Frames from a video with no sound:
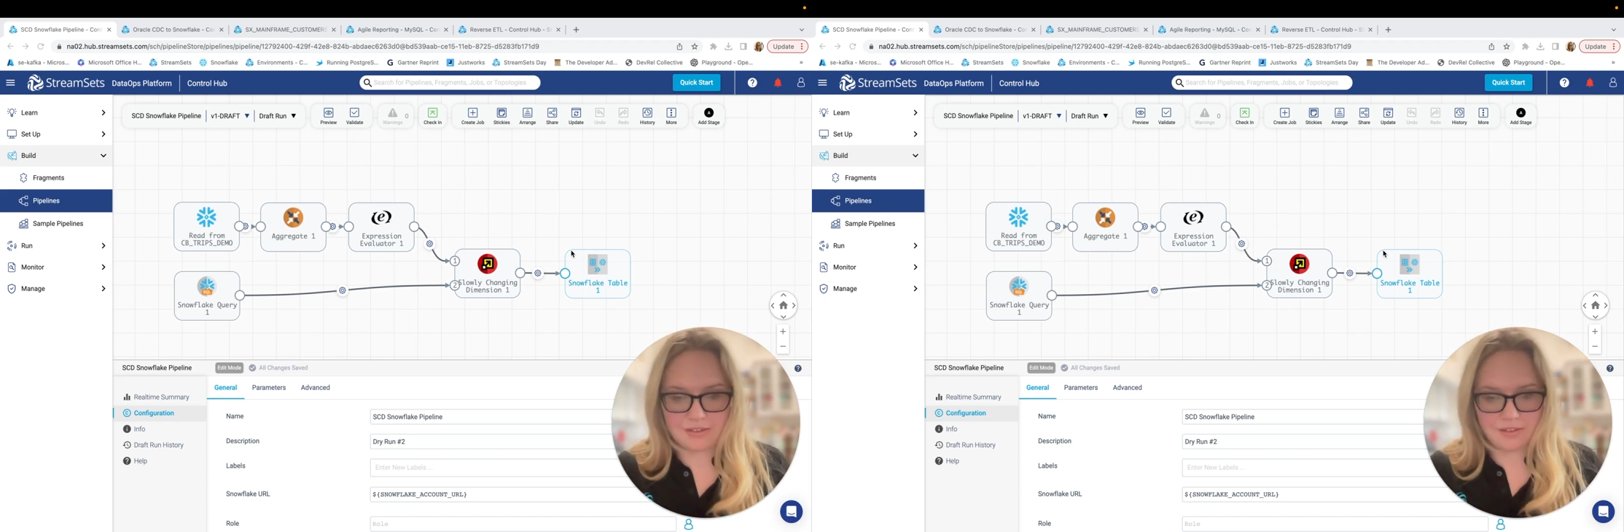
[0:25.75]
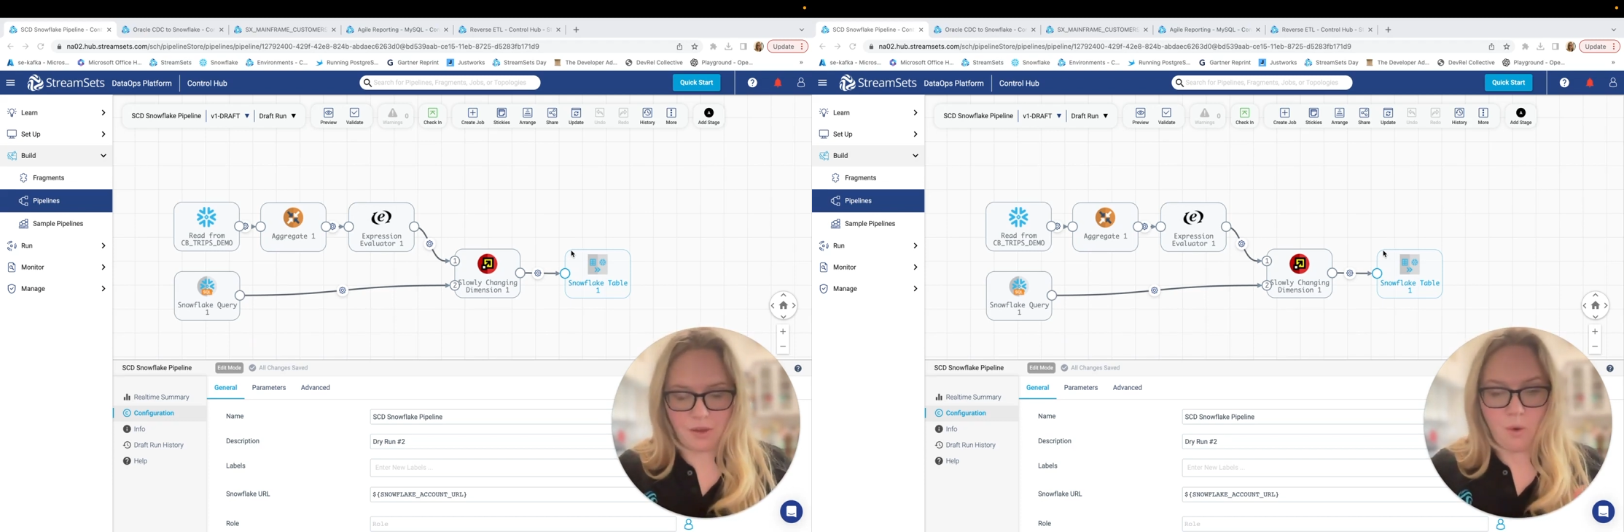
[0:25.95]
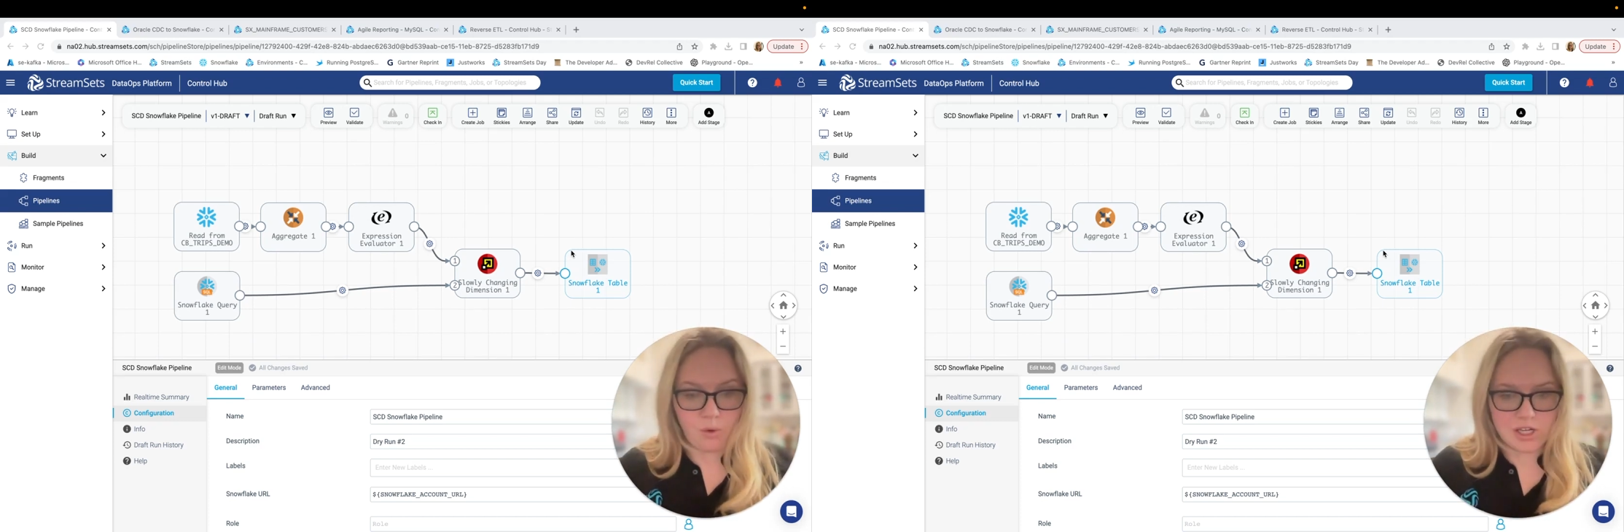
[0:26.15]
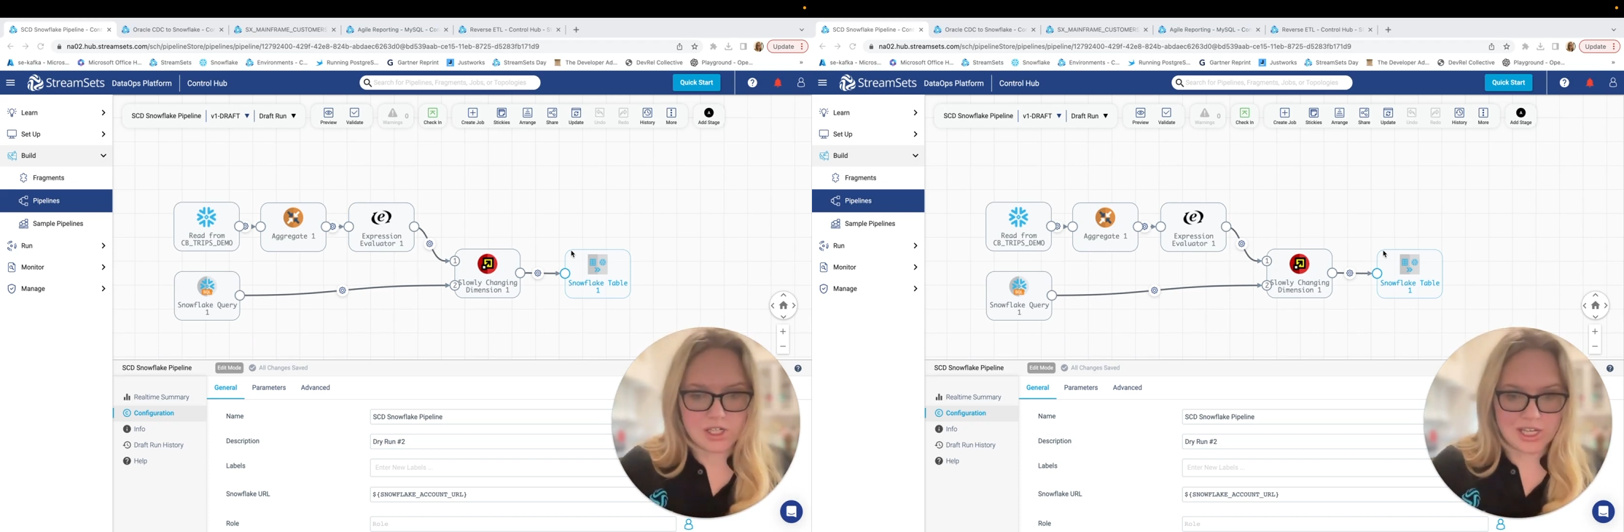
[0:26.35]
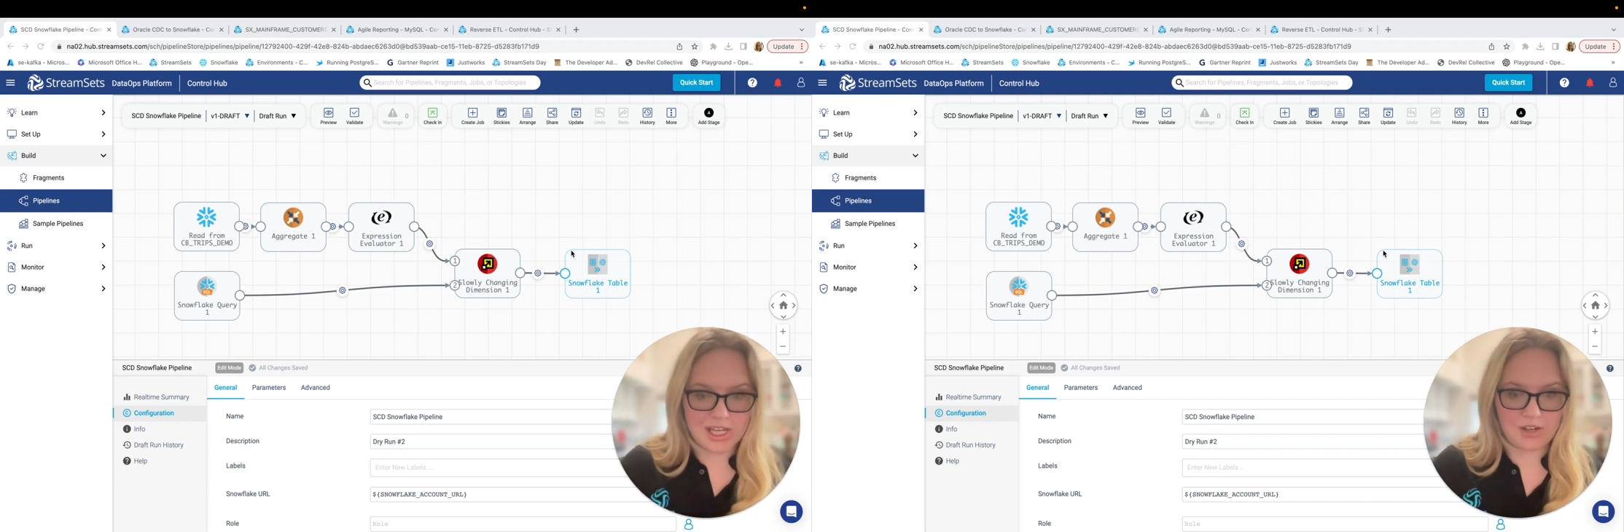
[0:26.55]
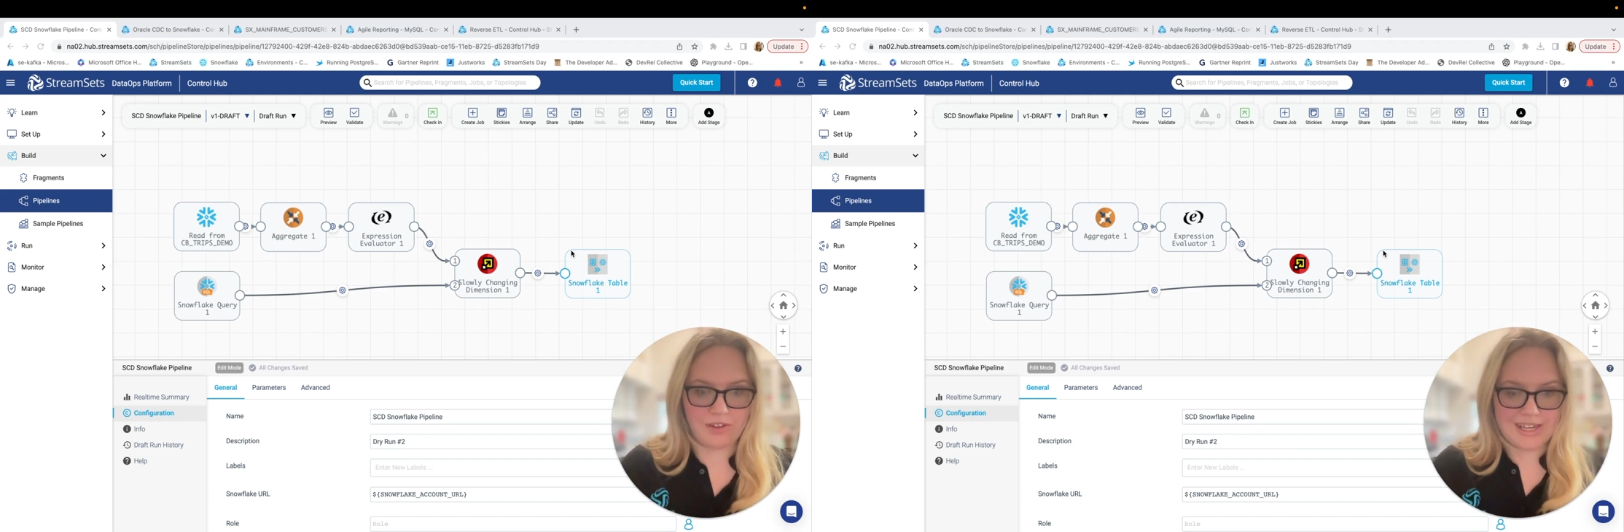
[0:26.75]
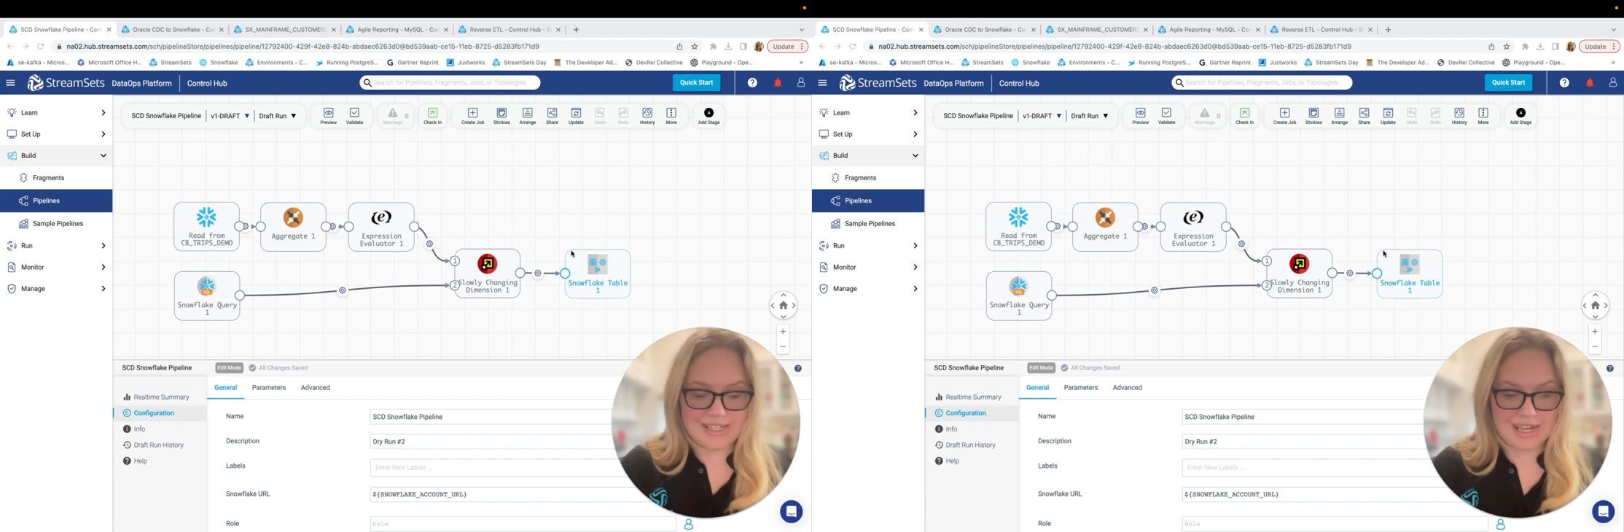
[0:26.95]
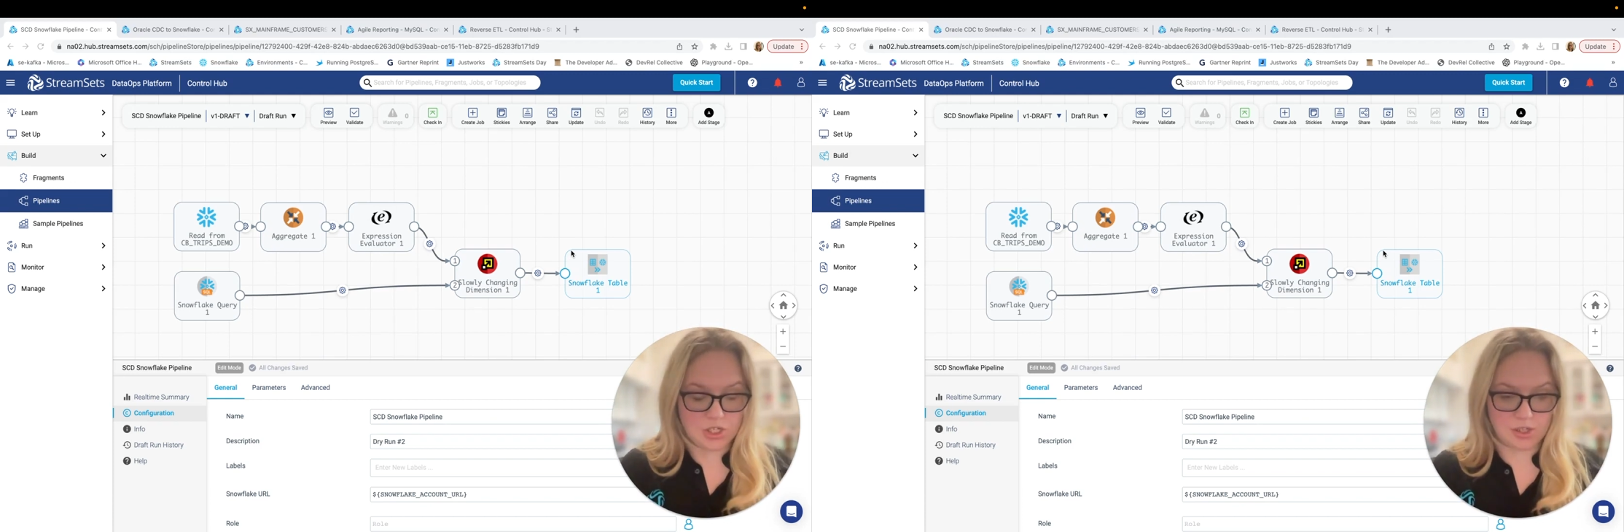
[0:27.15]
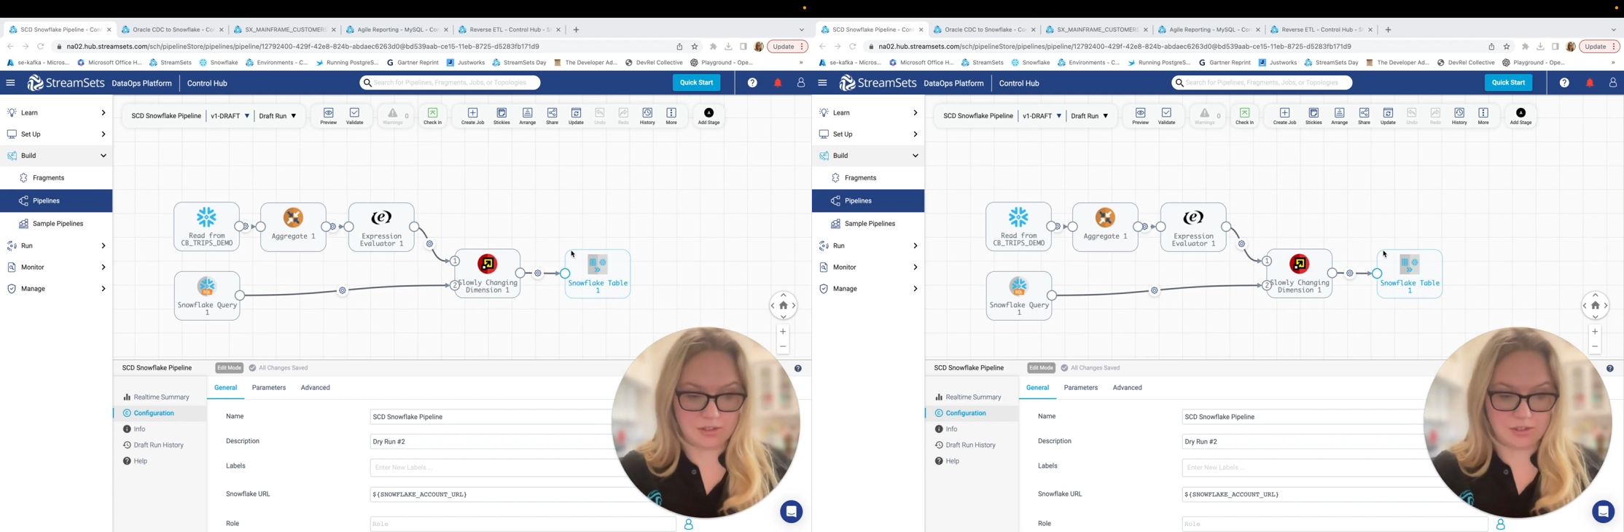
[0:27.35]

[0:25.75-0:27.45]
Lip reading: origin, or destination,